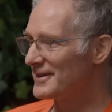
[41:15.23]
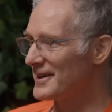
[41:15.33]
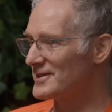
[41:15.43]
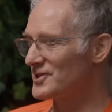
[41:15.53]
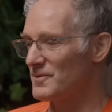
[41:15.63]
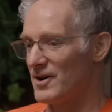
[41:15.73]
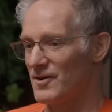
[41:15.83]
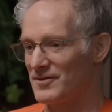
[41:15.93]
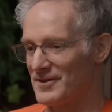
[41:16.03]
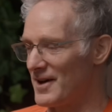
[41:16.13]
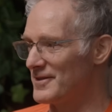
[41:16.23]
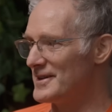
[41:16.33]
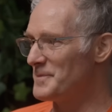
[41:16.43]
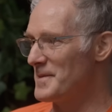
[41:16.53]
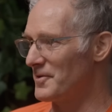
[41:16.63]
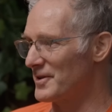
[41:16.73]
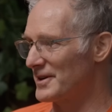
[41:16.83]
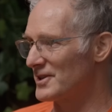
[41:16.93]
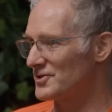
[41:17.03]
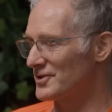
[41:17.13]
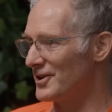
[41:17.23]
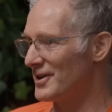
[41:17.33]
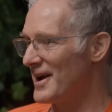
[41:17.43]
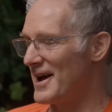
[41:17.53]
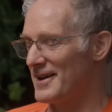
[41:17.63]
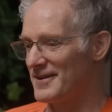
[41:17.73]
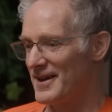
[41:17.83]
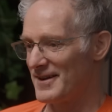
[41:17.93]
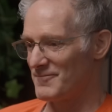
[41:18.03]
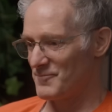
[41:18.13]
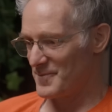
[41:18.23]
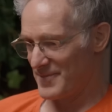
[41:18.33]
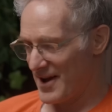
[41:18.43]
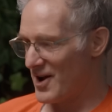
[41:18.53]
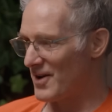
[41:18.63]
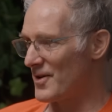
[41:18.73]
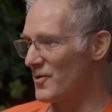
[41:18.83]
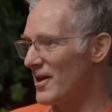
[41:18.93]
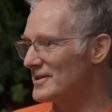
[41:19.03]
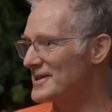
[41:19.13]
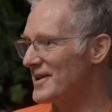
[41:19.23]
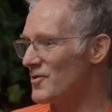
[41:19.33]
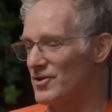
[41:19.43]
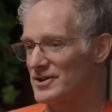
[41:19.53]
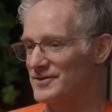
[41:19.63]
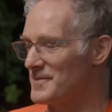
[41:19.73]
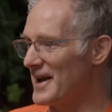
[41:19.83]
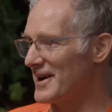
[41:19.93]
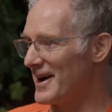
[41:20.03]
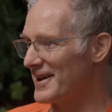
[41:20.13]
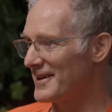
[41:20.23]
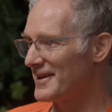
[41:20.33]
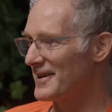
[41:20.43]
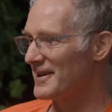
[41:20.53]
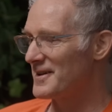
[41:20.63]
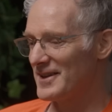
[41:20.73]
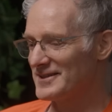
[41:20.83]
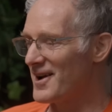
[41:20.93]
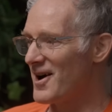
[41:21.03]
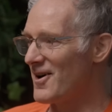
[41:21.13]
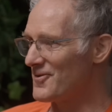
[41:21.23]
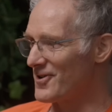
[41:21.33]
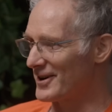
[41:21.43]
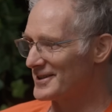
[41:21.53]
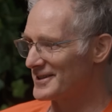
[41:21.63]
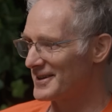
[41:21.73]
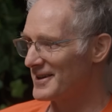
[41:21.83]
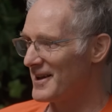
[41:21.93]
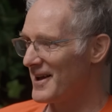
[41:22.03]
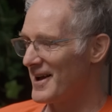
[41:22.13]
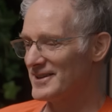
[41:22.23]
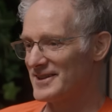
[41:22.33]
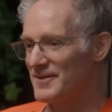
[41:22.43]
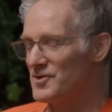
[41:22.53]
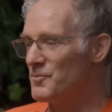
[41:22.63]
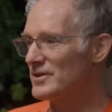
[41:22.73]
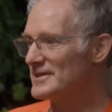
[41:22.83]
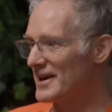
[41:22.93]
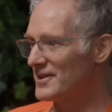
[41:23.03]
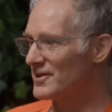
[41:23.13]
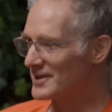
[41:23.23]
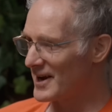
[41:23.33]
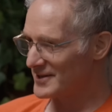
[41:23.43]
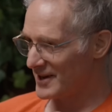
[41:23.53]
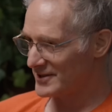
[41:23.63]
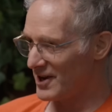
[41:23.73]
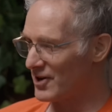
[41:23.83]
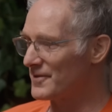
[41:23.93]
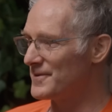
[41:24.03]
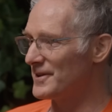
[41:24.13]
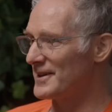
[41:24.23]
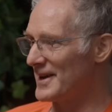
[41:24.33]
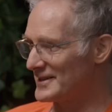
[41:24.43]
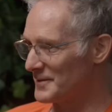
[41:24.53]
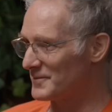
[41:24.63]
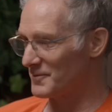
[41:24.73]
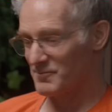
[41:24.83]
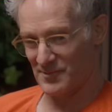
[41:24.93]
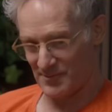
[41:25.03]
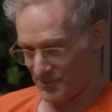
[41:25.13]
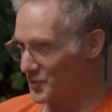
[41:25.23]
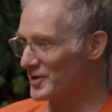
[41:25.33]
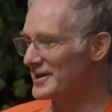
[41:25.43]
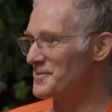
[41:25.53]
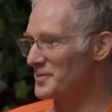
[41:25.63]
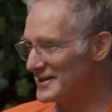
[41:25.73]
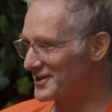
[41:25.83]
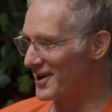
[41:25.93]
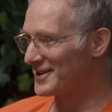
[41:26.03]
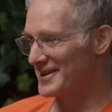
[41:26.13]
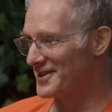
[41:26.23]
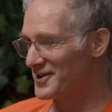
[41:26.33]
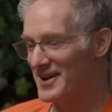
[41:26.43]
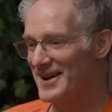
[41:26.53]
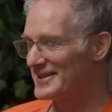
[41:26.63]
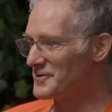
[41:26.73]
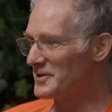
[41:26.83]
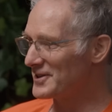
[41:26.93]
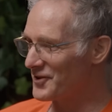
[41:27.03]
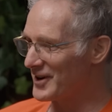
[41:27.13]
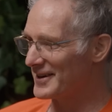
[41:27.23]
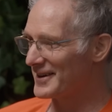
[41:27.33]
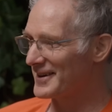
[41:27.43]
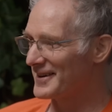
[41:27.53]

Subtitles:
They assume, now these people are in control, and they will all take orders from that guy. That's not how it works. It's like if you put 10 of those guys on a soccer field and ask them to coordinate and play soccer together, they wouldn't do it.